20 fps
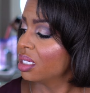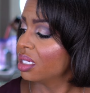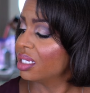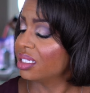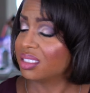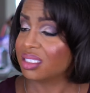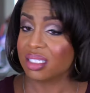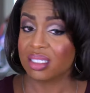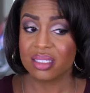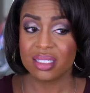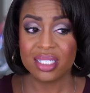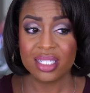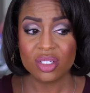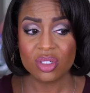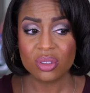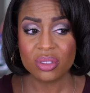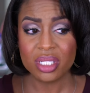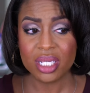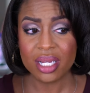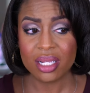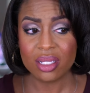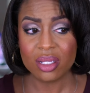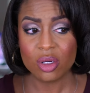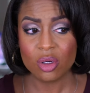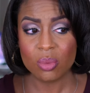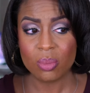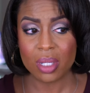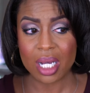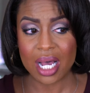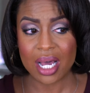It's a little
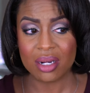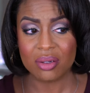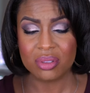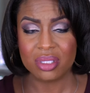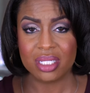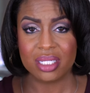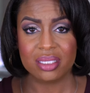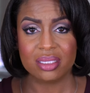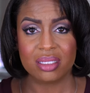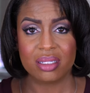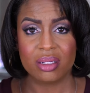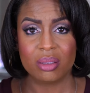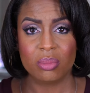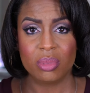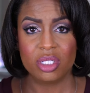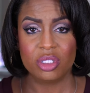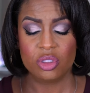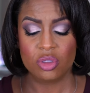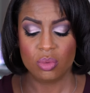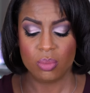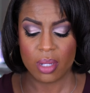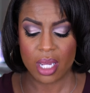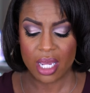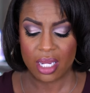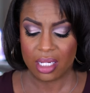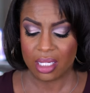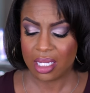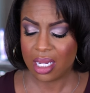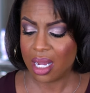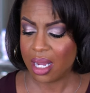yellow, but I don't think it's going to be too
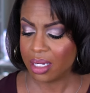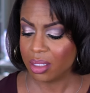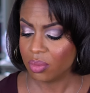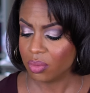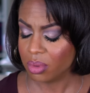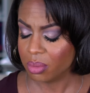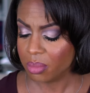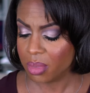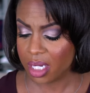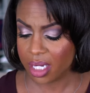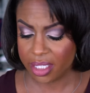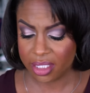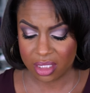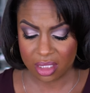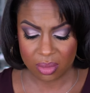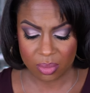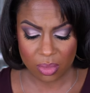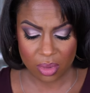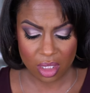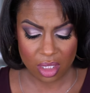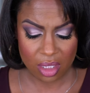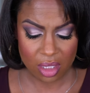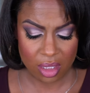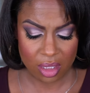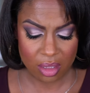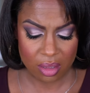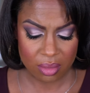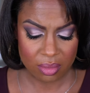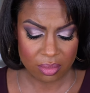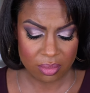bad. It kind of reminds
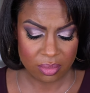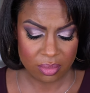me